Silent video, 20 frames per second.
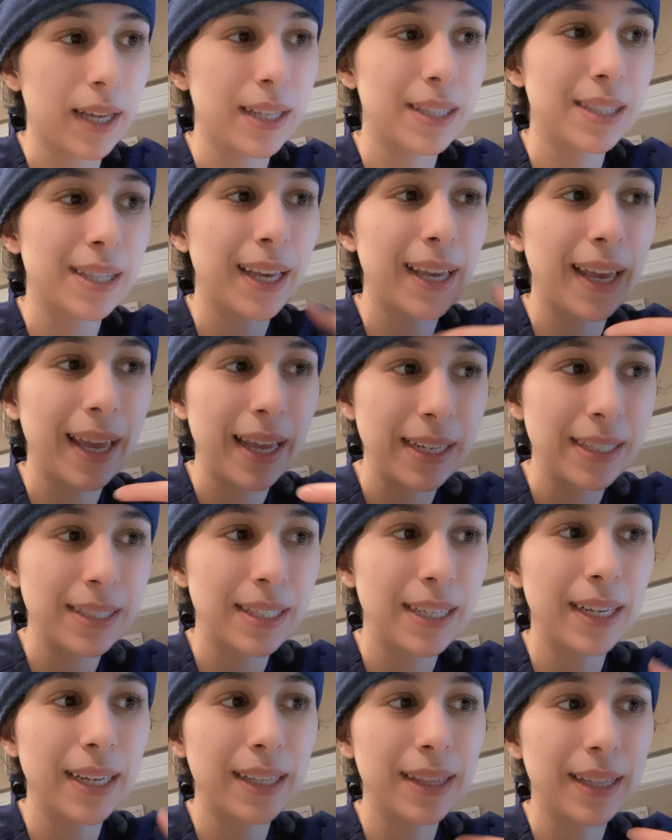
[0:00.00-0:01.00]
It's like
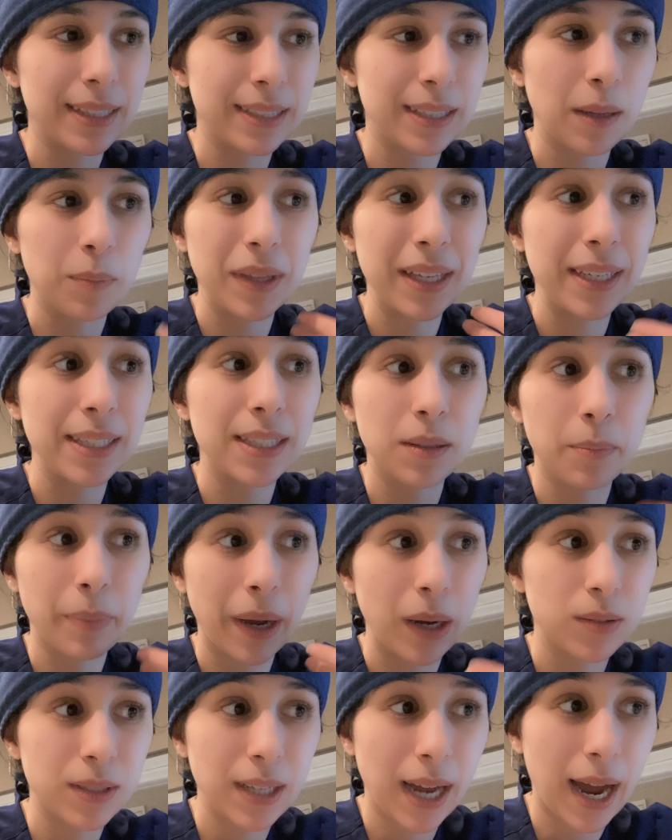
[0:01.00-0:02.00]
hinting that something is
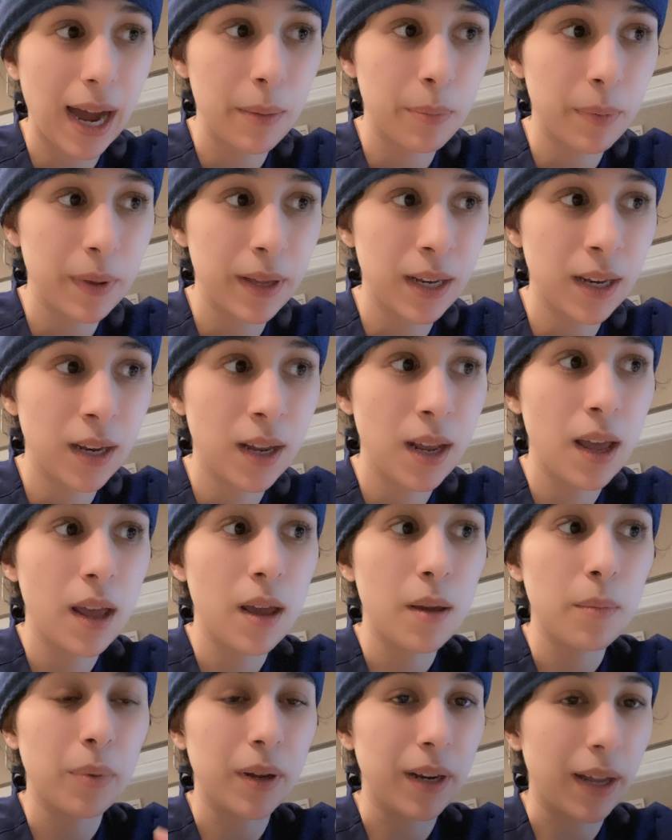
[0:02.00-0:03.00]
about to happen,
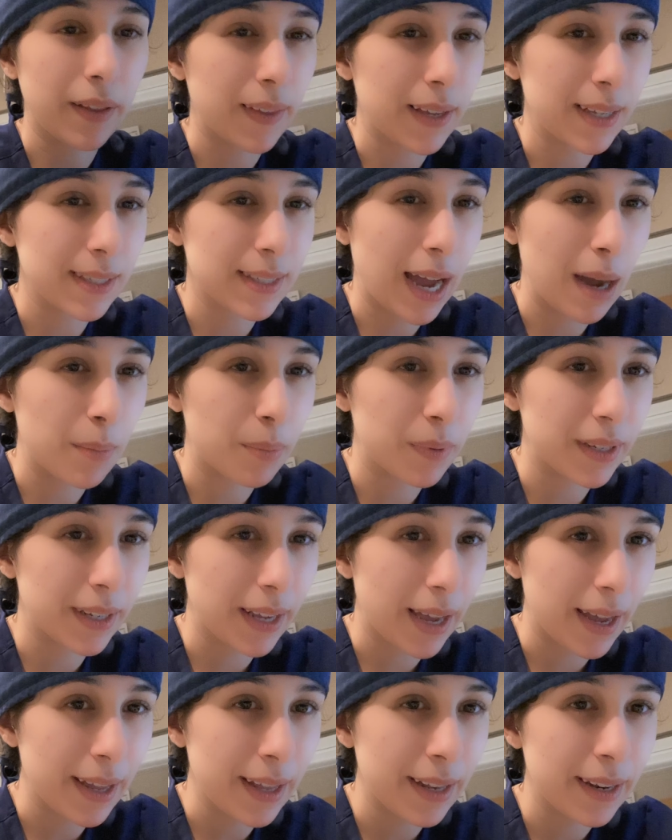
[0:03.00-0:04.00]
but nothing has happened
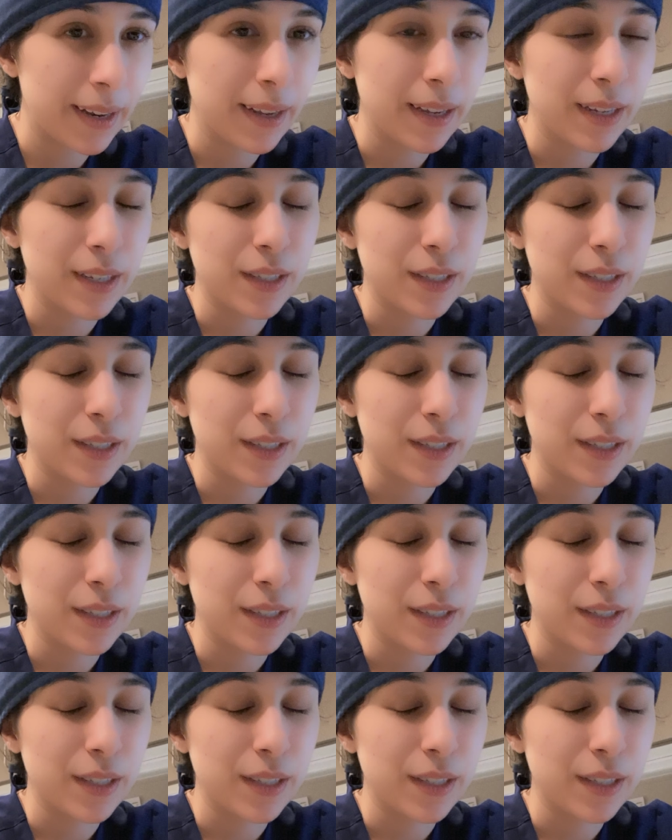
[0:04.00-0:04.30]
yet.